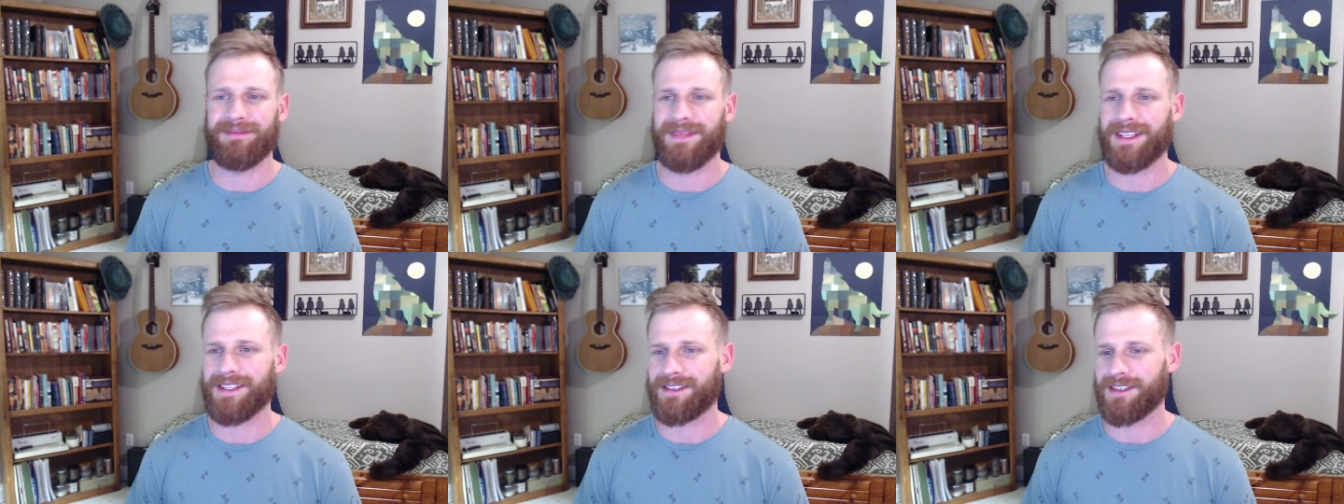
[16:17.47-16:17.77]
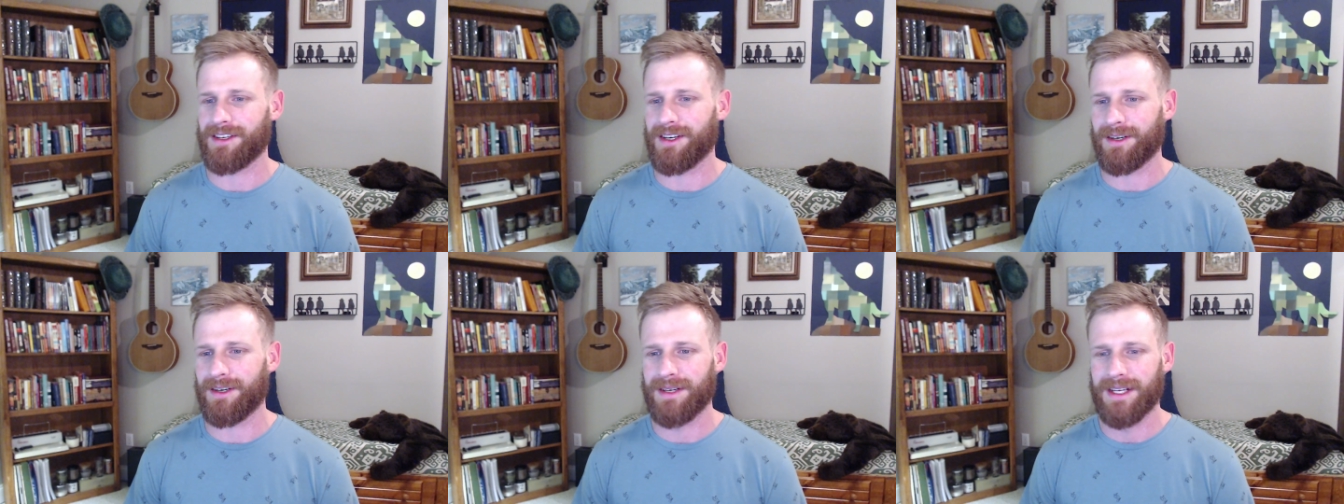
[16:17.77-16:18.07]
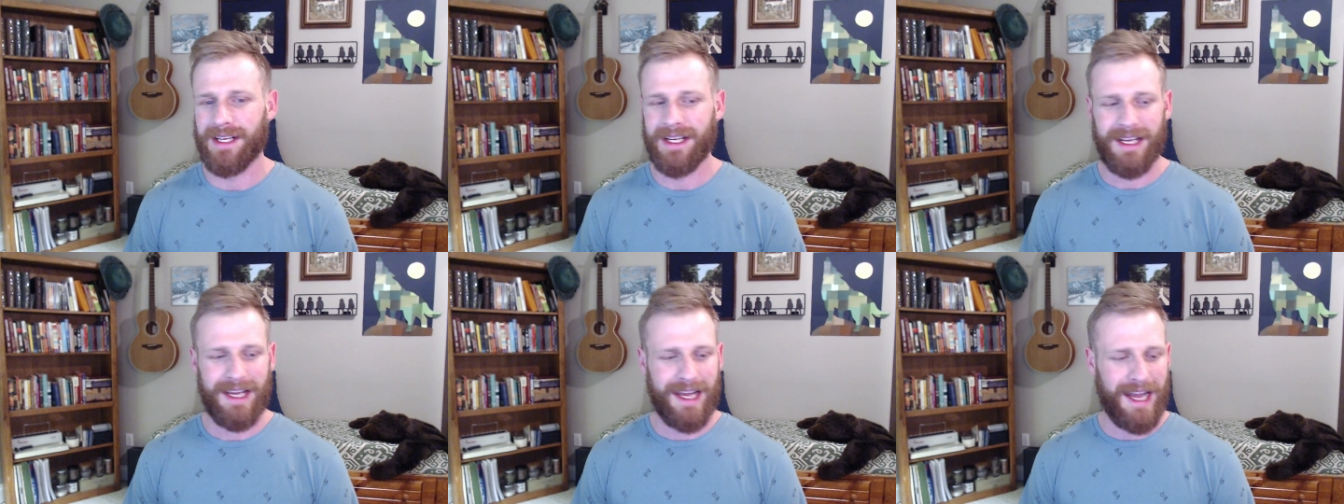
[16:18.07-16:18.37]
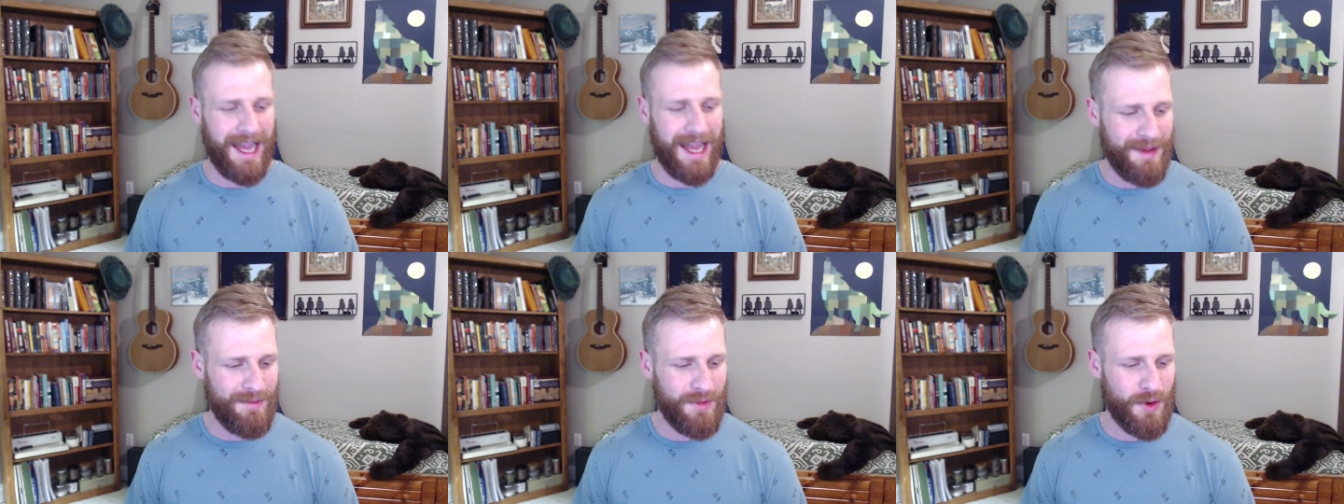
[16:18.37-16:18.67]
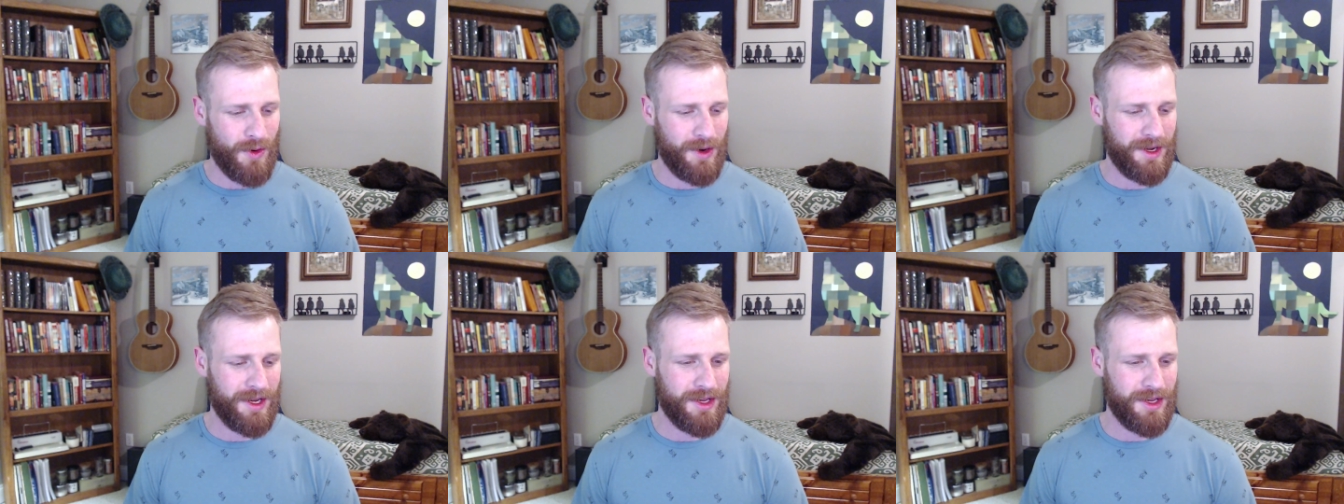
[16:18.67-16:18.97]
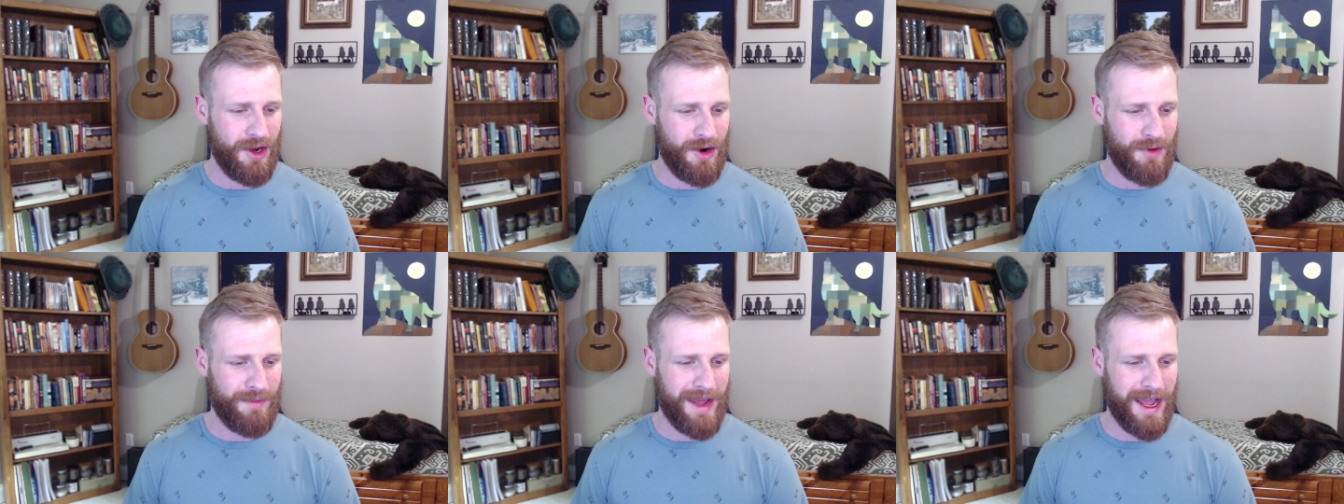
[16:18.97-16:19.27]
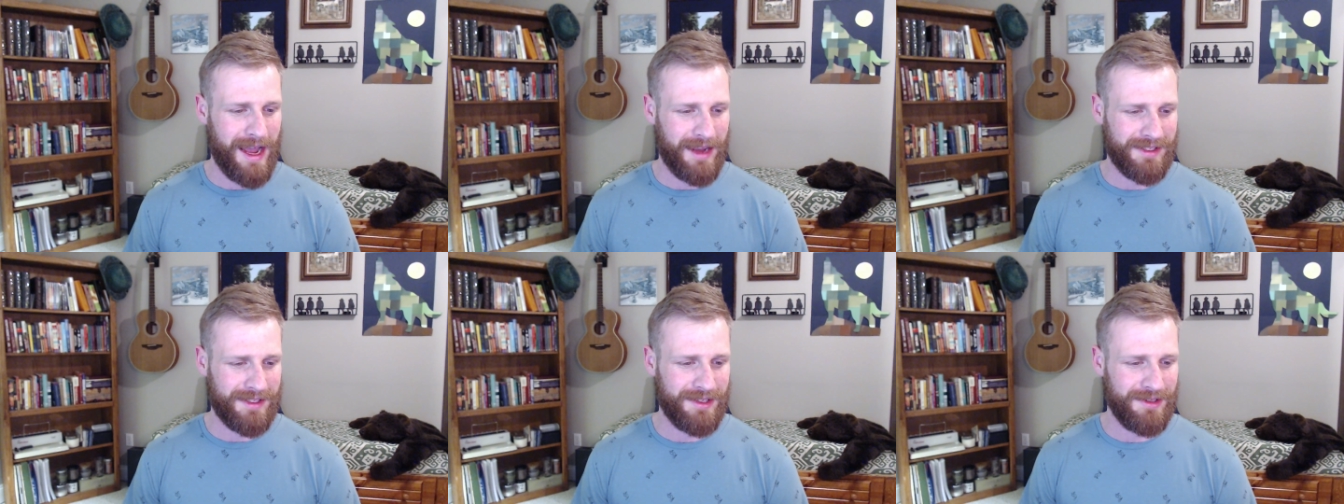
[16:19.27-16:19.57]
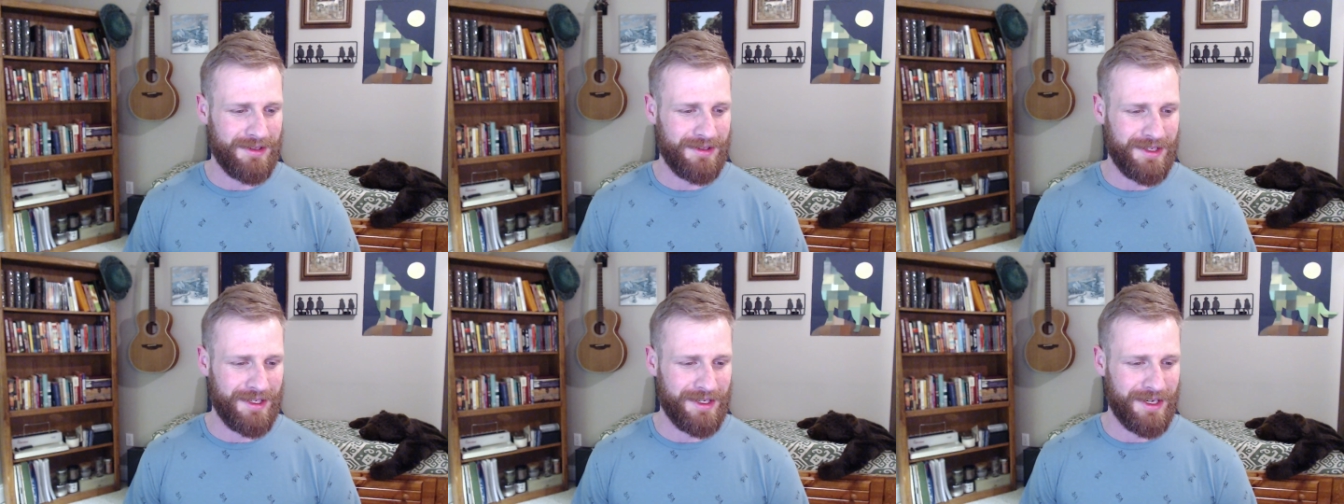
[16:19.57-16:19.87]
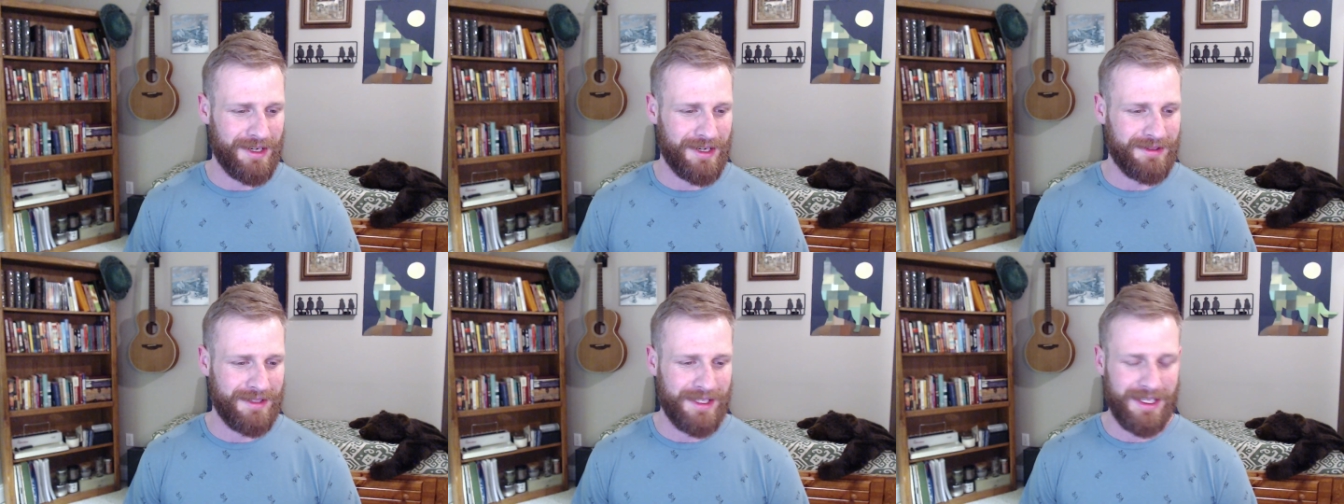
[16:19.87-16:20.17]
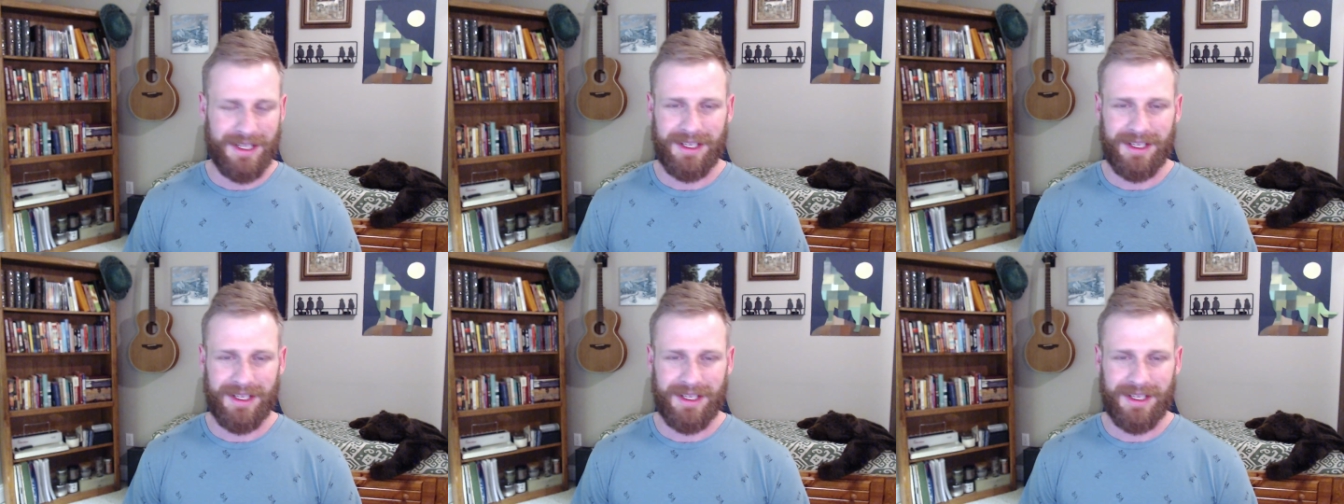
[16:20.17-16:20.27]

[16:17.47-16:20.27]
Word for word: And so I'm going to go back to, you know,